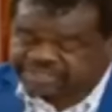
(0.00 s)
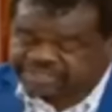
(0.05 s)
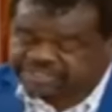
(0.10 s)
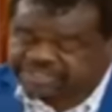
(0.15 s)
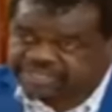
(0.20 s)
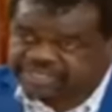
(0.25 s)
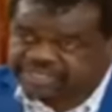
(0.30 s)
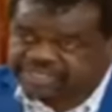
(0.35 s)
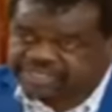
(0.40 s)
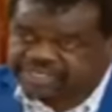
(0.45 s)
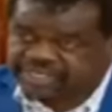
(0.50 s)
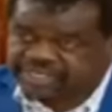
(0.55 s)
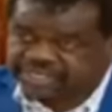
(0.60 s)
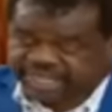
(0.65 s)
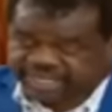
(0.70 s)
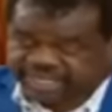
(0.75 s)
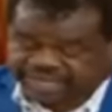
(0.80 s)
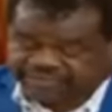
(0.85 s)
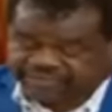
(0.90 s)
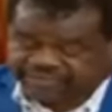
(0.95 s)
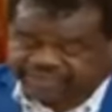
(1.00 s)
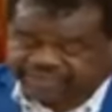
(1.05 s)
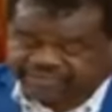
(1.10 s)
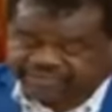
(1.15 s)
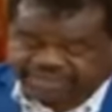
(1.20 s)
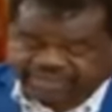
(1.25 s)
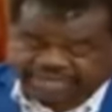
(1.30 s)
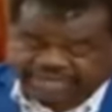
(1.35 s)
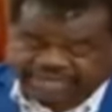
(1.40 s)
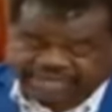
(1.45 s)
polls. He gives
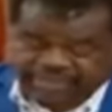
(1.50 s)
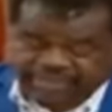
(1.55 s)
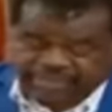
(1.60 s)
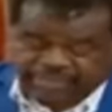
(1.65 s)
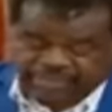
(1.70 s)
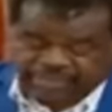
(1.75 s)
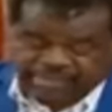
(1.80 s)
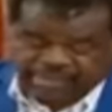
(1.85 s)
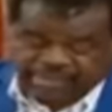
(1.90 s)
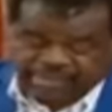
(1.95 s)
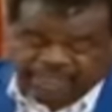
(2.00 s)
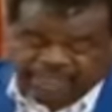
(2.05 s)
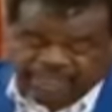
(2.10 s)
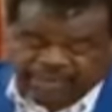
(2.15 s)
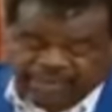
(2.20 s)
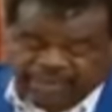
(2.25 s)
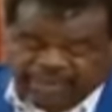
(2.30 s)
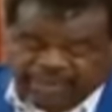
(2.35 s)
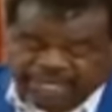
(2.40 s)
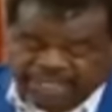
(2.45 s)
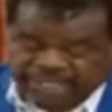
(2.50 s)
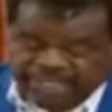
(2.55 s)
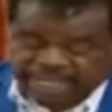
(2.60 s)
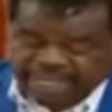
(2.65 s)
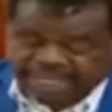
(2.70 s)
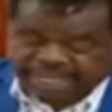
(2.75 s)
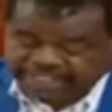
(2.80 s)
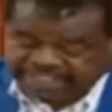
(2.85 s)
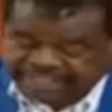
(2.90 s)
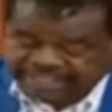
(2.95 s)
that figure. On
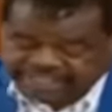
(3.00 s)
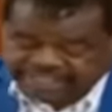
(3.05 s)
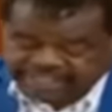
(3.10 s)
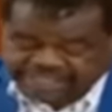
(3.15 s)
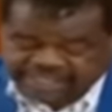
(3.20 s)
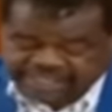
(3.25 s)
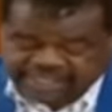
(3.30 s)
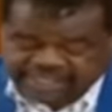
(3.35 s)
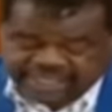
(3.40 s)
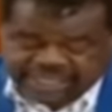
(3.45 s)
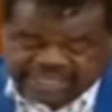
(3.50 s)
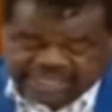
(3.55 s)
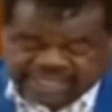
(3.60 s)
9th August